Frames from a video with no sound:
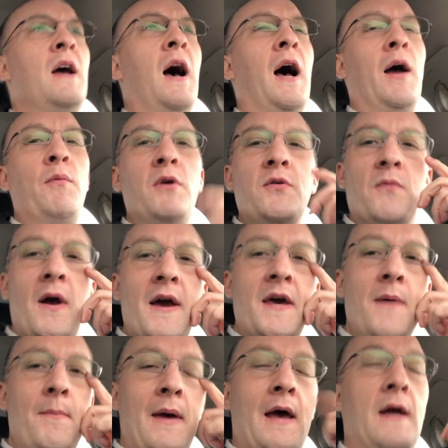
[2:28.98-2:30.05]
I would
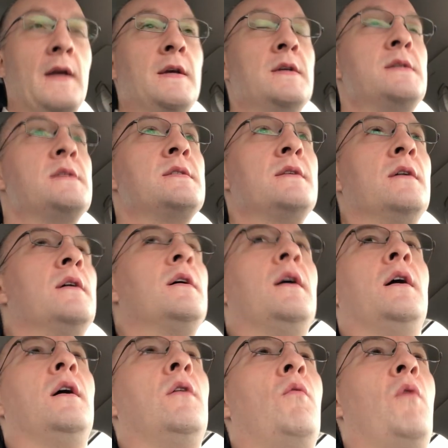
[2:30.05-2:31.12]
recommend
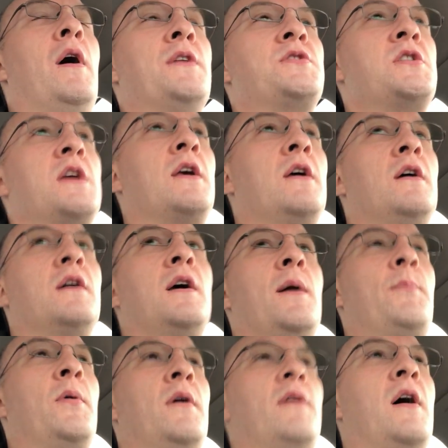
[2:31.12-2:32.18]
watching a
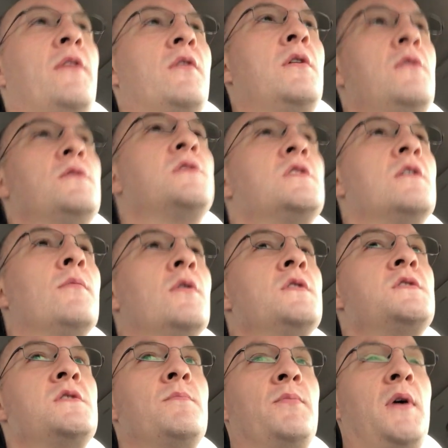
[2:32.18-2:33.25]
couple other
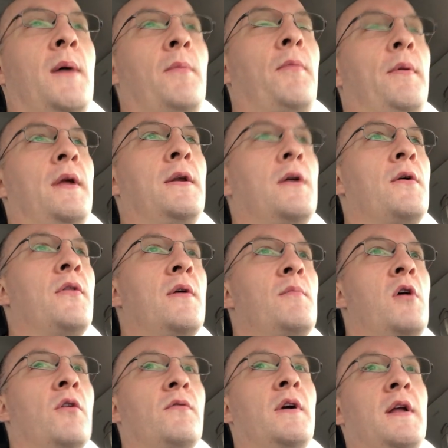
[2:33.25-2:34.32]
YouTubers. You probably know
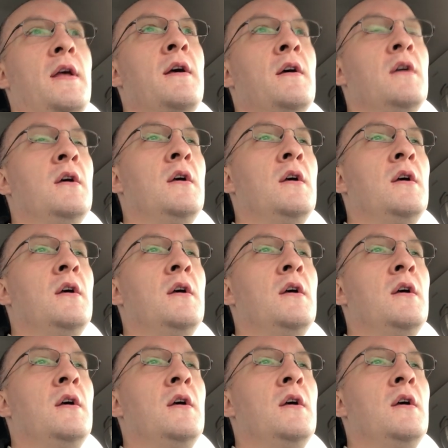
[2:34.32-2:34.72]
them already.